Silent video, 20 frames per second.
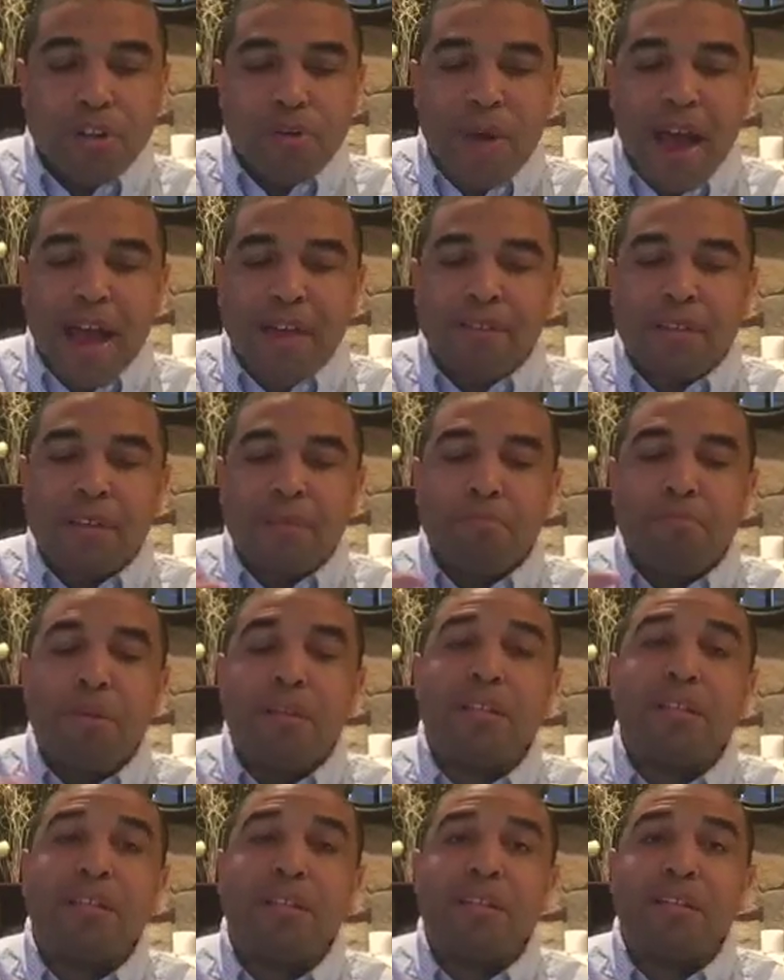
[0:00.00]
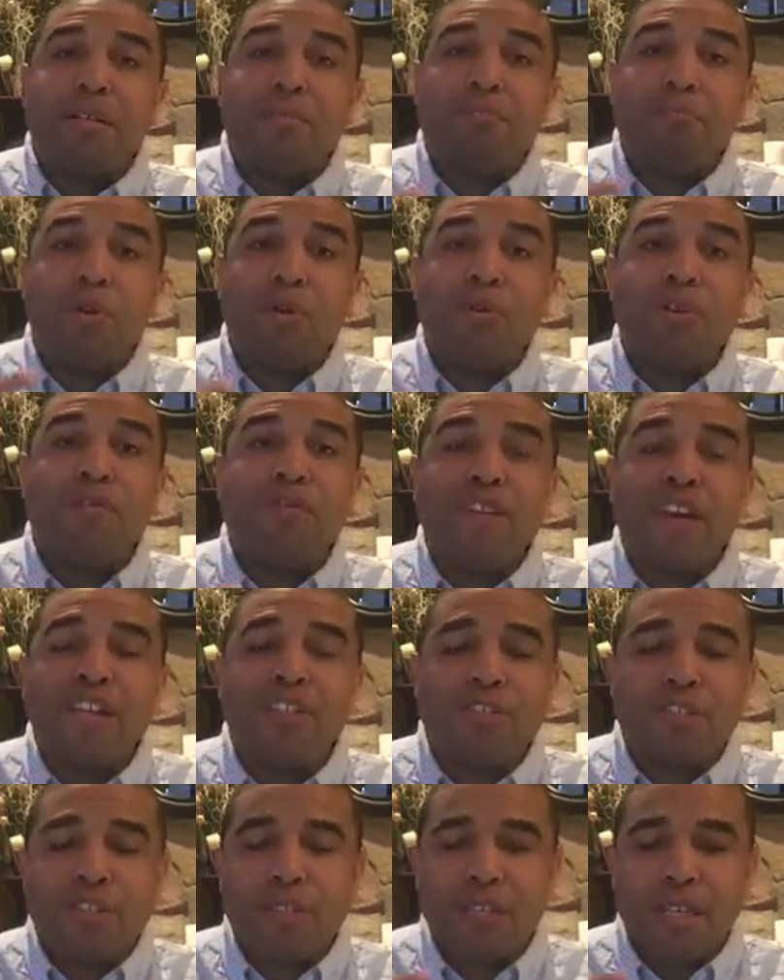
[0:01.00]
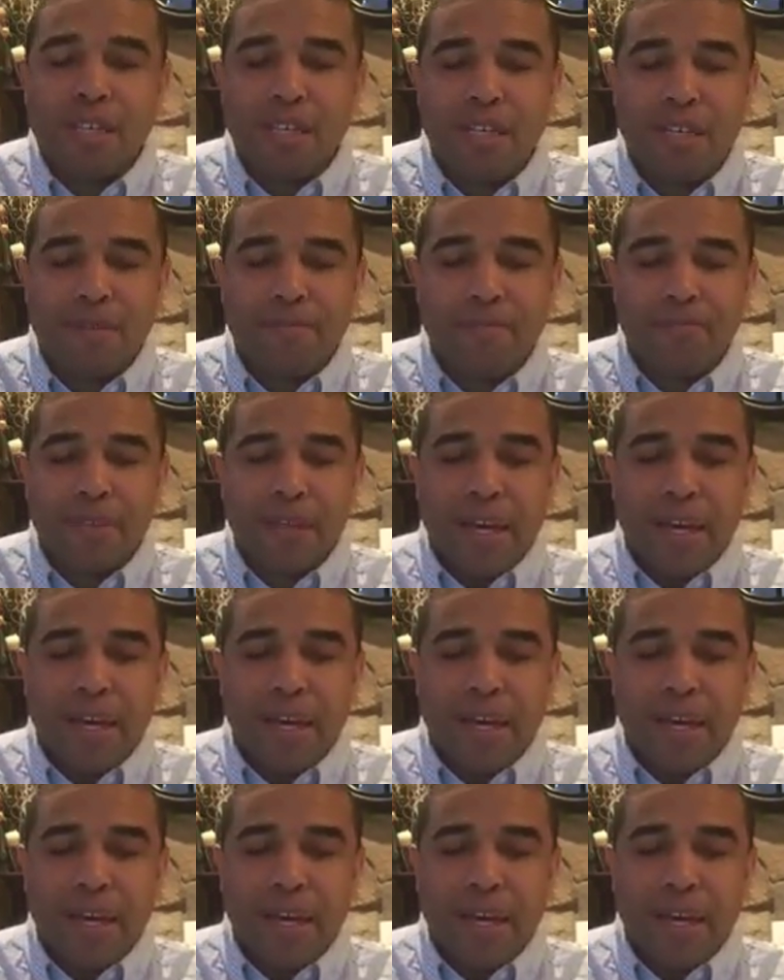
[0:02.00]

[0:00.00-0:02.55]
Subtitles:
you have the ability to motivate your team